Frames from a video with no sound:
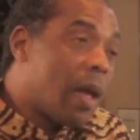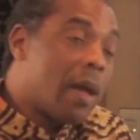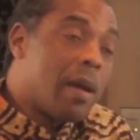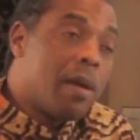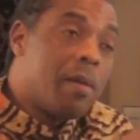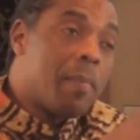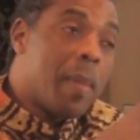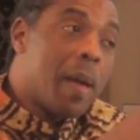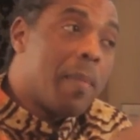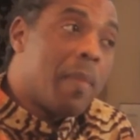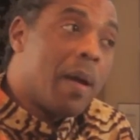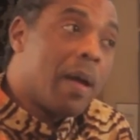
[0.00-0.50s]

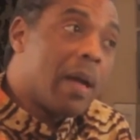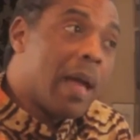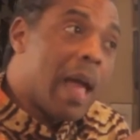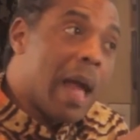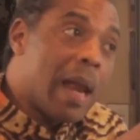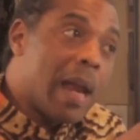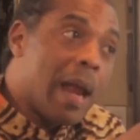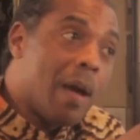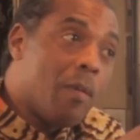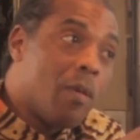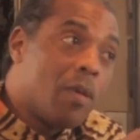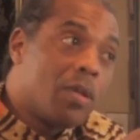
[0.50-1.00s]
Remember,
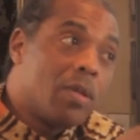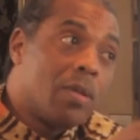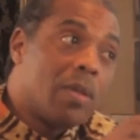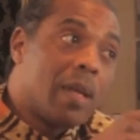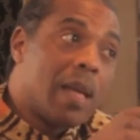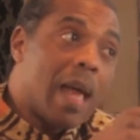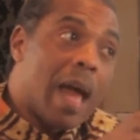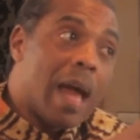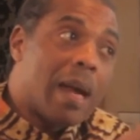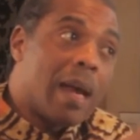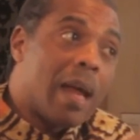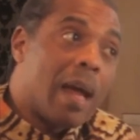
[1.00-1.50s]
Ghana
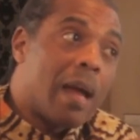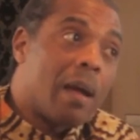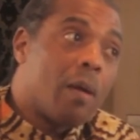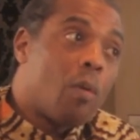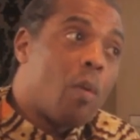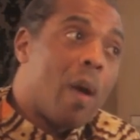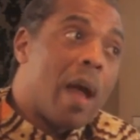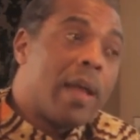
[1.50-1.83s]
wasn't Ghana.